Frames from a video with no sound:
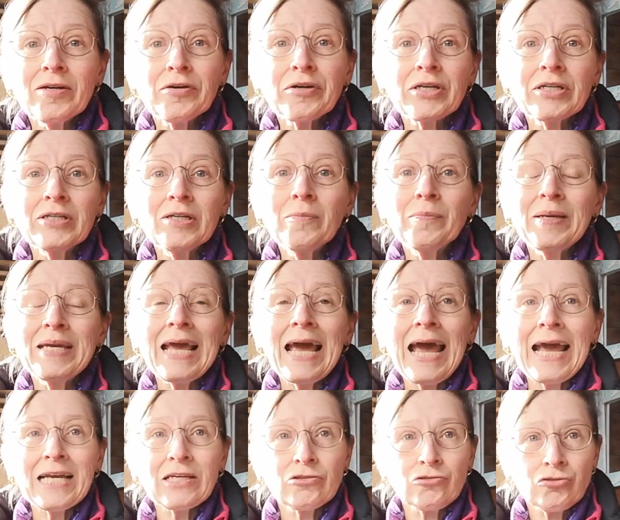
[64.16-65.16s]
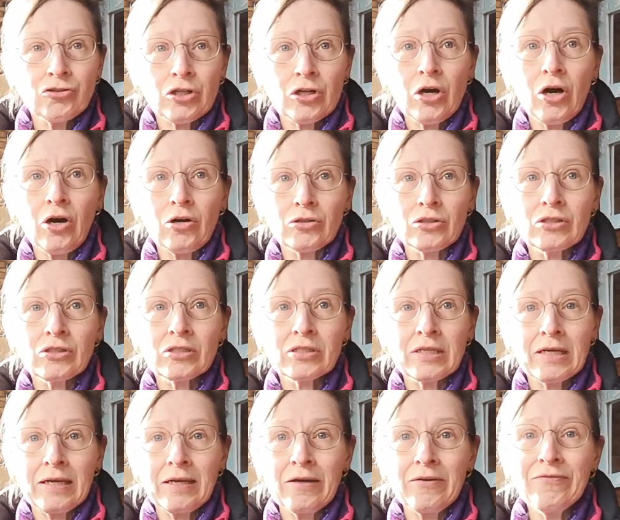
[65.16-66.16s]
are going to be extra costs
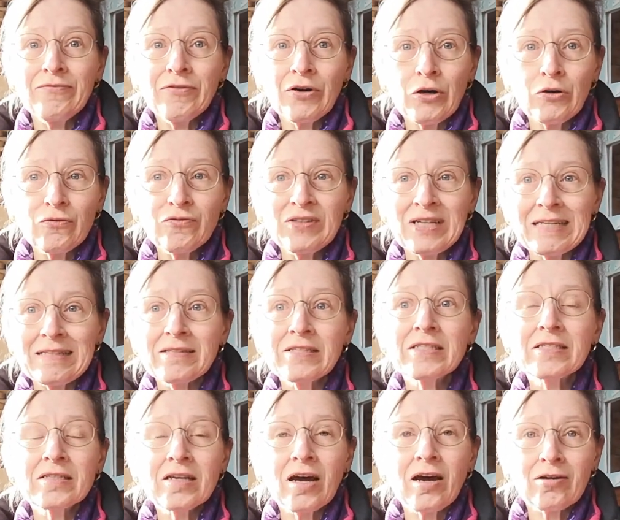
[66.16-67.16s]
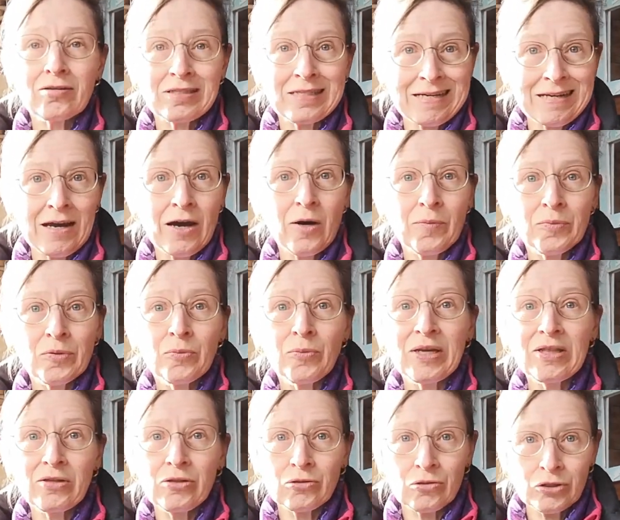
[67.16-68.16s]
involved in starting up
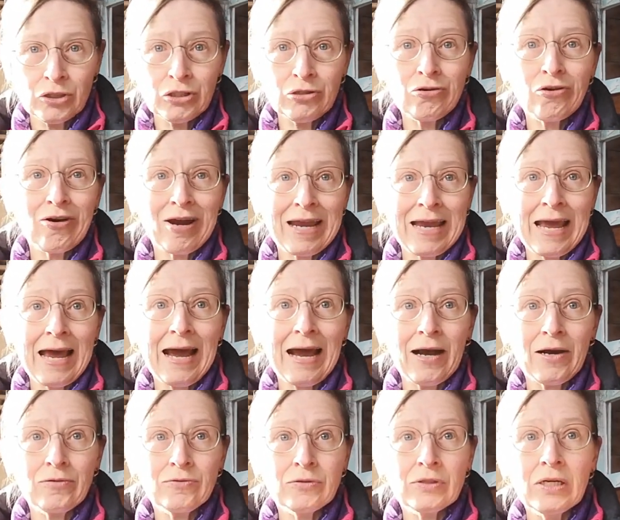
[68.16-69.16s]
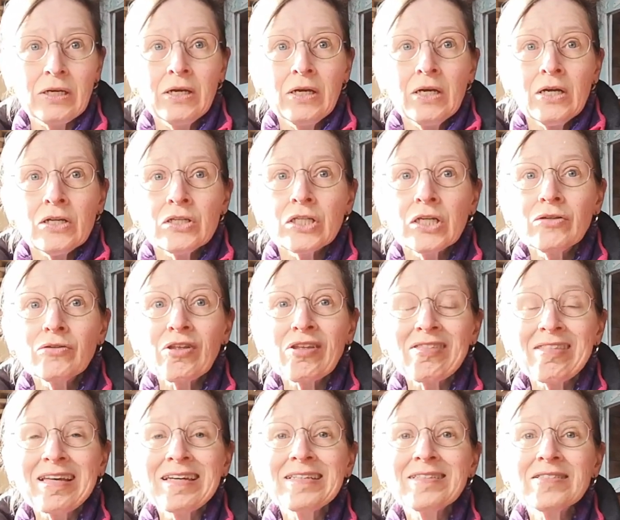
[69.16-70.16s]
with your new greyhound. So the
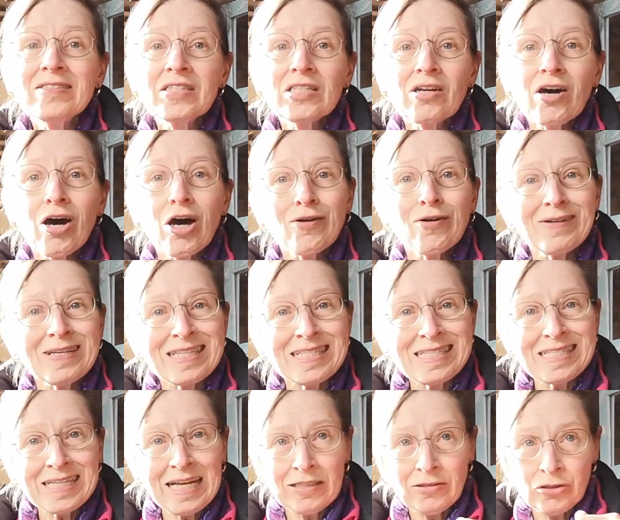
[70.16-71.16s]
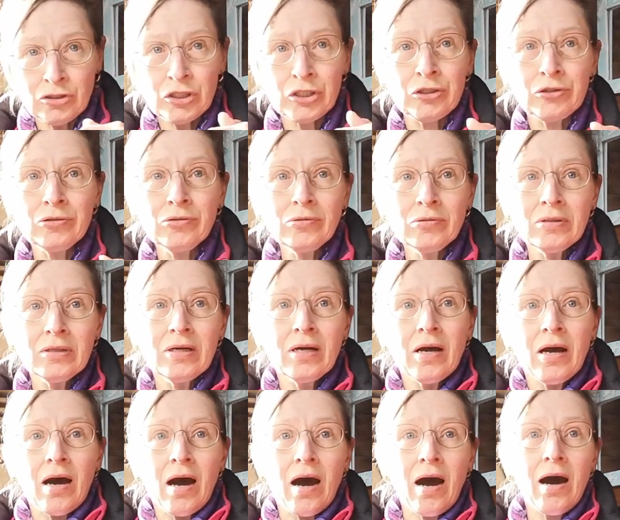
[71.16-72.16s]
things that are essential
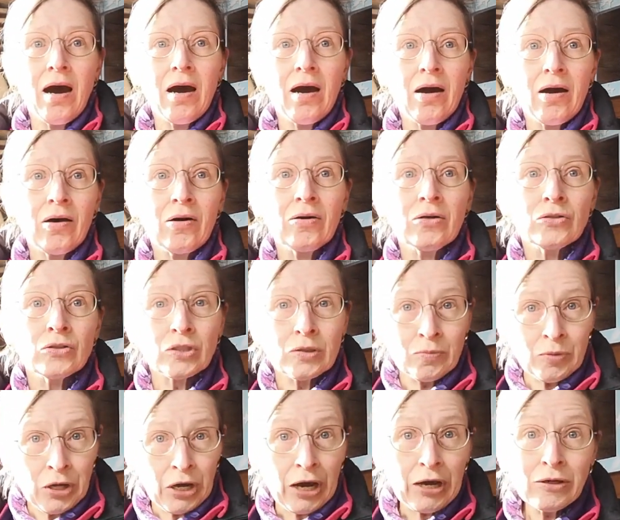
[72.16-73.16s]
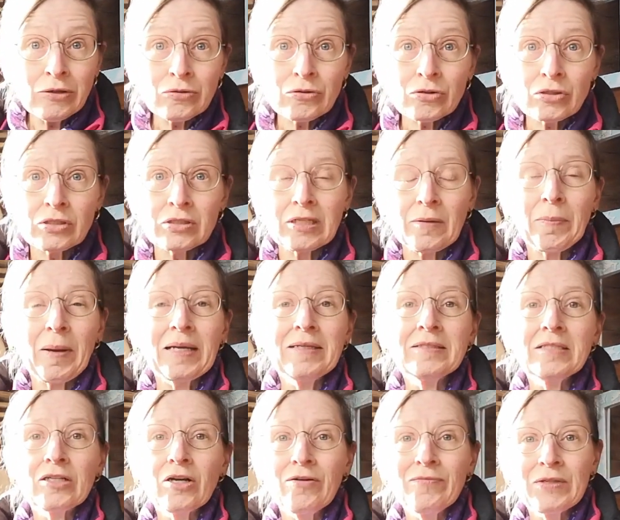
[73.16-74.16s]
are some coats.
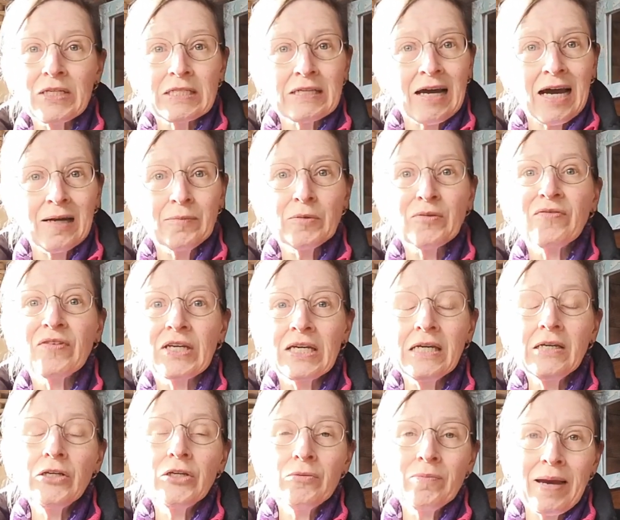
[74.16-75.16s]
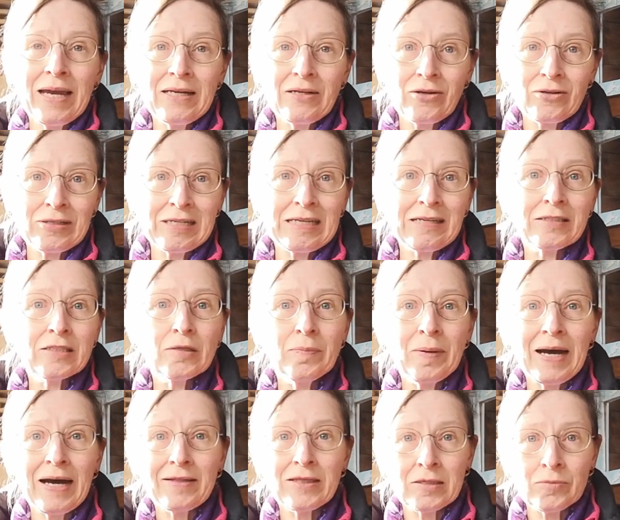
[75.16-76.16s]
Depending on the time of year, you may not need to
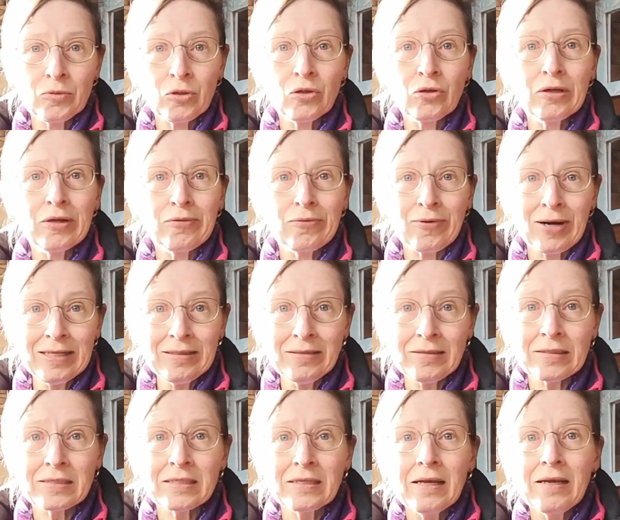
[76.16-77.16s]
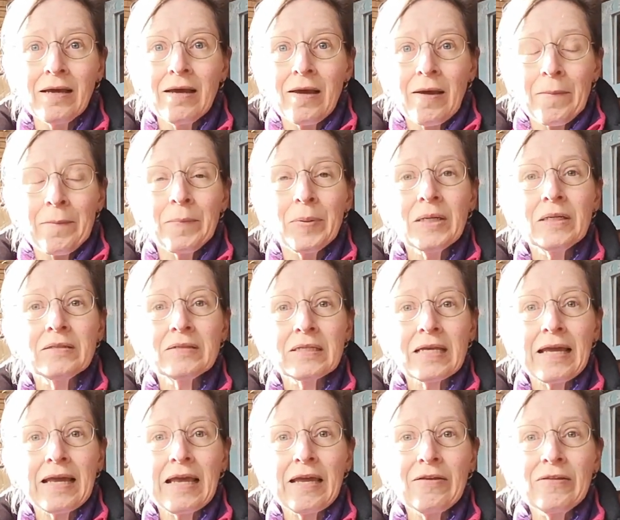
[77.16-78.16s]
buy them all at once, but
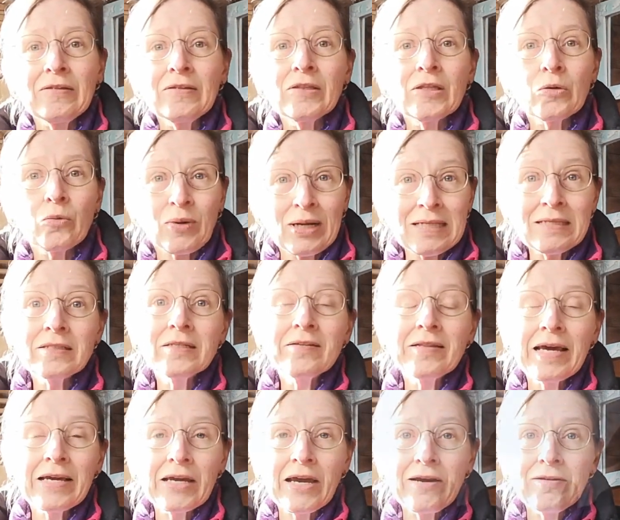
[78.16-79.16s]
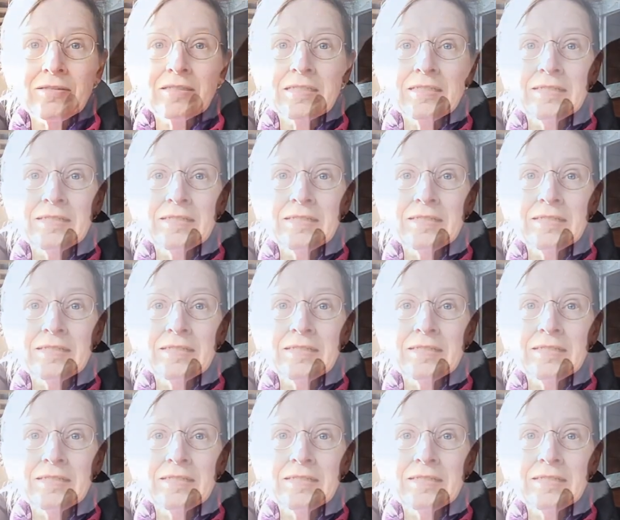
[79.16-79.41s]
in the winter they're going to